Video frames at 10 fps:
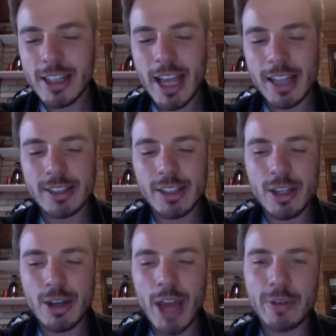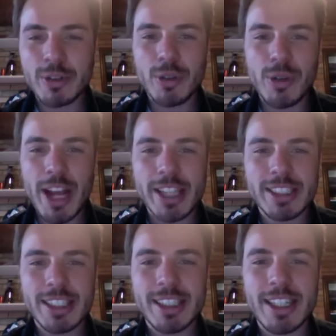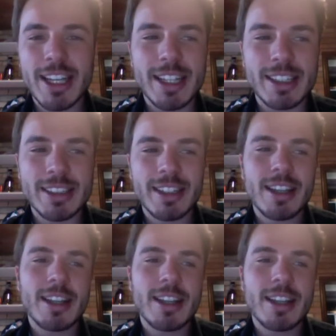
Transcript: that you have to raise it and